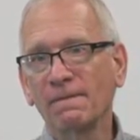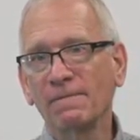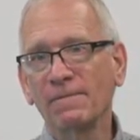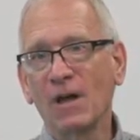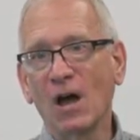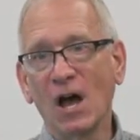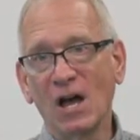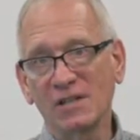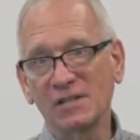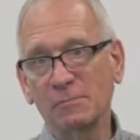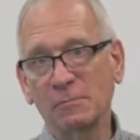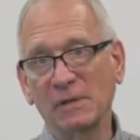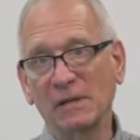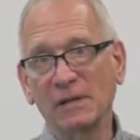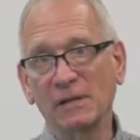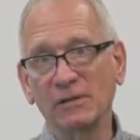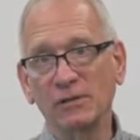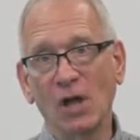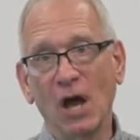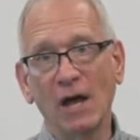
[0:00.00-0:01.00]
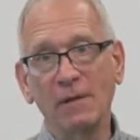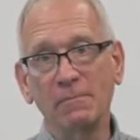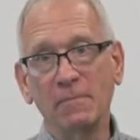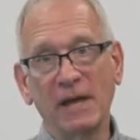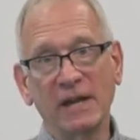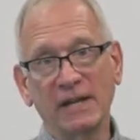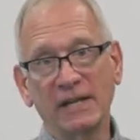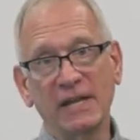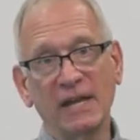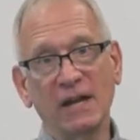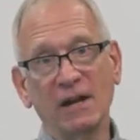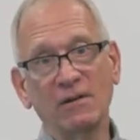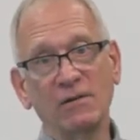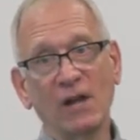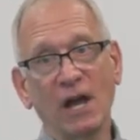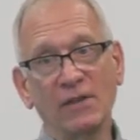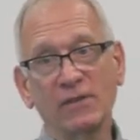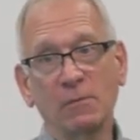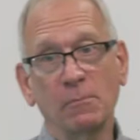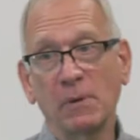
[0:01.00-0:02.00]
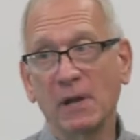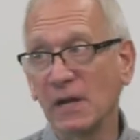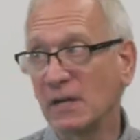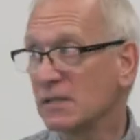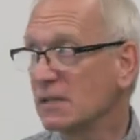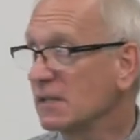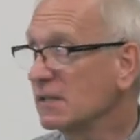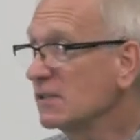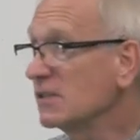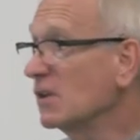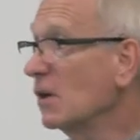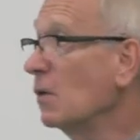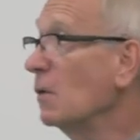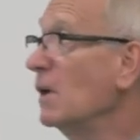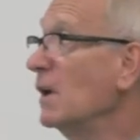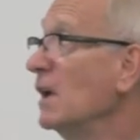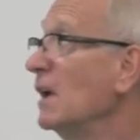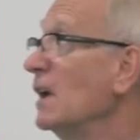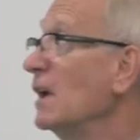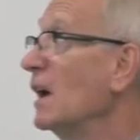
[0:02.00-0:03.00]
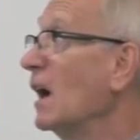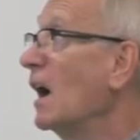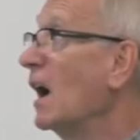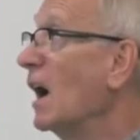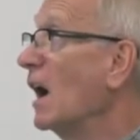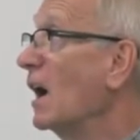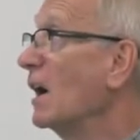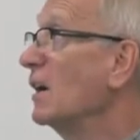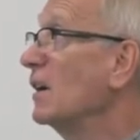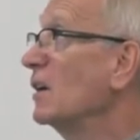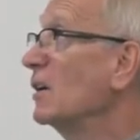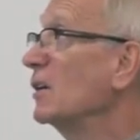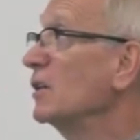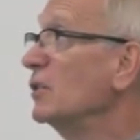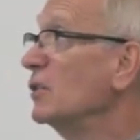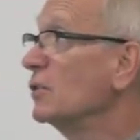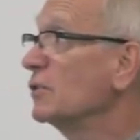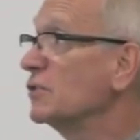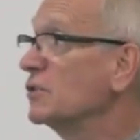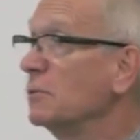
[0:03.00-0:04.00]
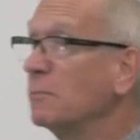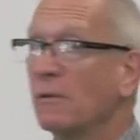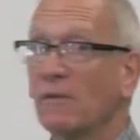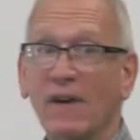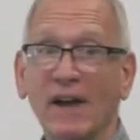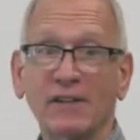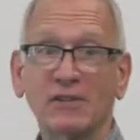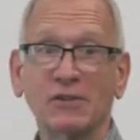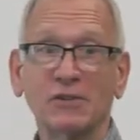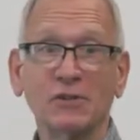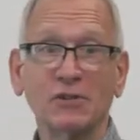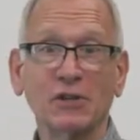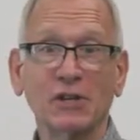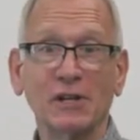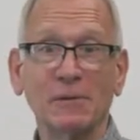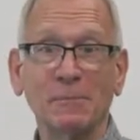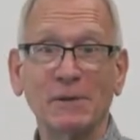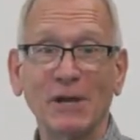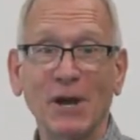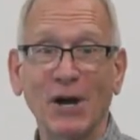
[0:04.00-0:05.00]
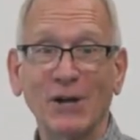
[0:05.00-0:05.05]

The hospital, not Medicare, not the patient. So uh, your supervisors are going to be